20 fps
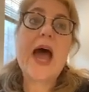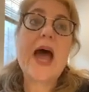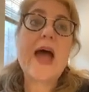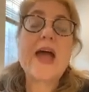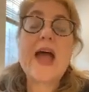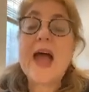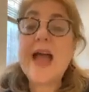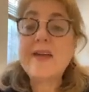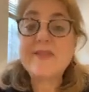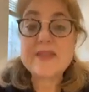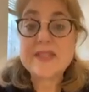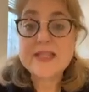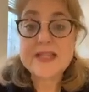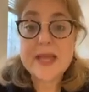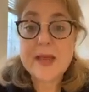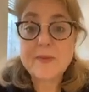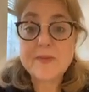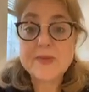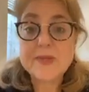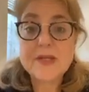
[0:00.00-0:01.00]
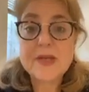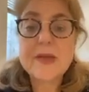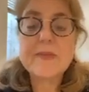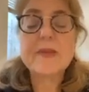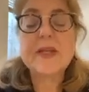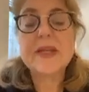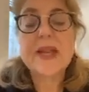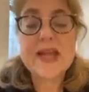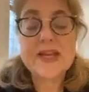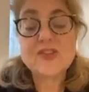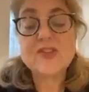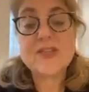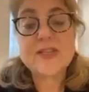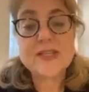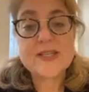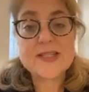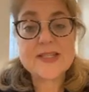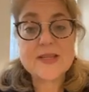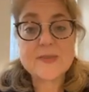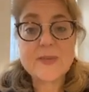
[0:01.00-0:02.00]
I haven't slept. I mean, actually I
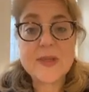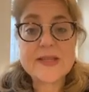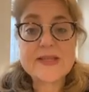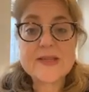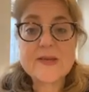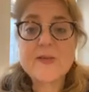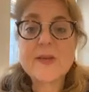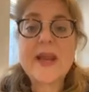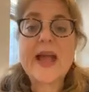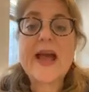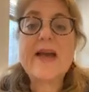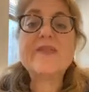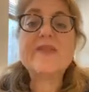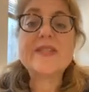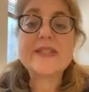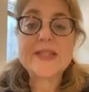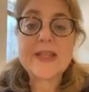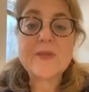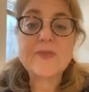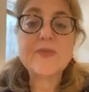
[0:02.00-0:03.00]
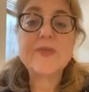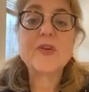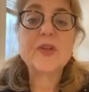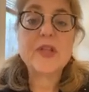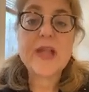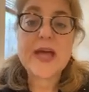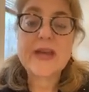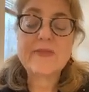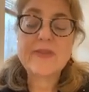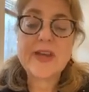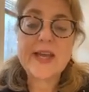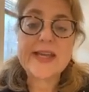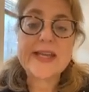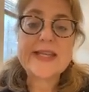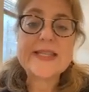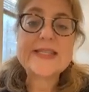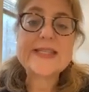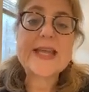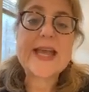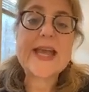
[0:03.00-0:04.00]
did sleep last night, but I haven't slept for a lot of
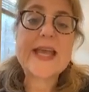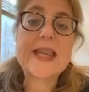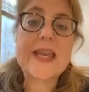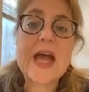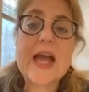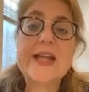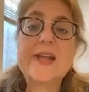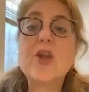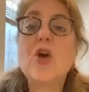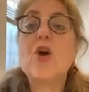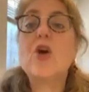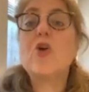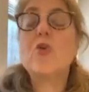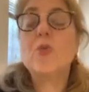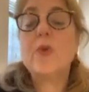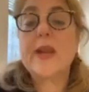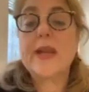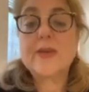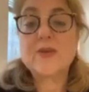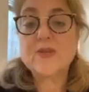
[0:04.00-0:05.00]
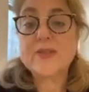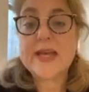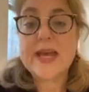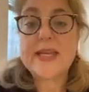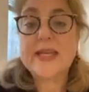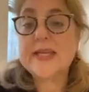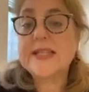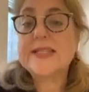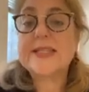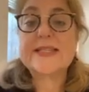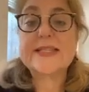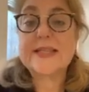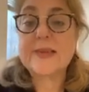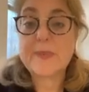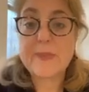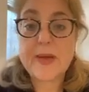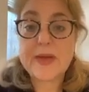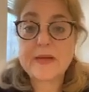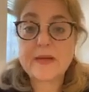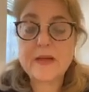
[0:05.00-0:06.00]
nights. And I know when I use Xanax, I sleep
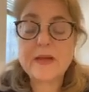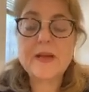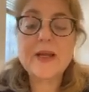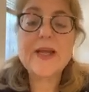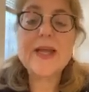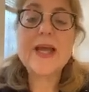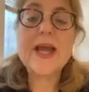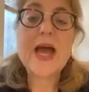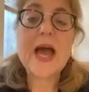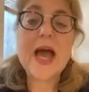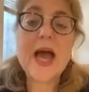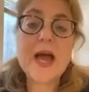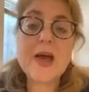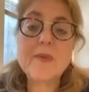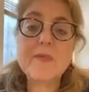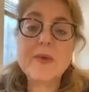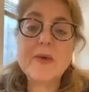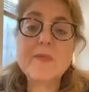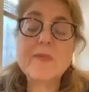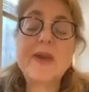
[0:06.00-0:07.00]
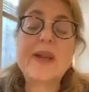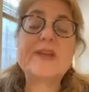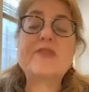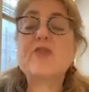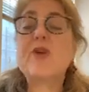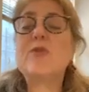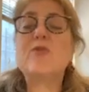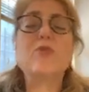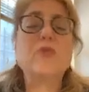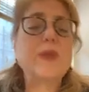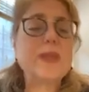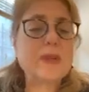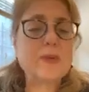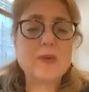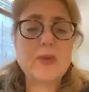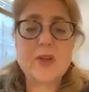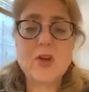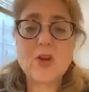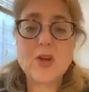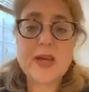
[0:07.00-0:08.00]
better. But I try really,
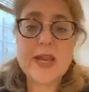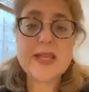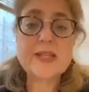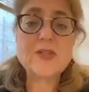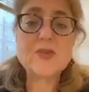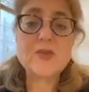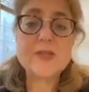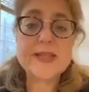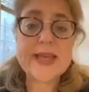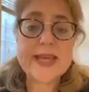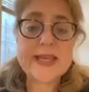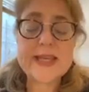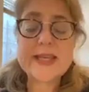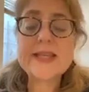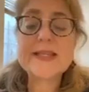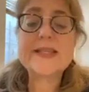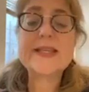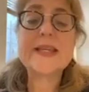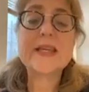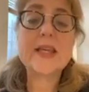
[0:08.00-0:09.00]
really hard not to use Xanax.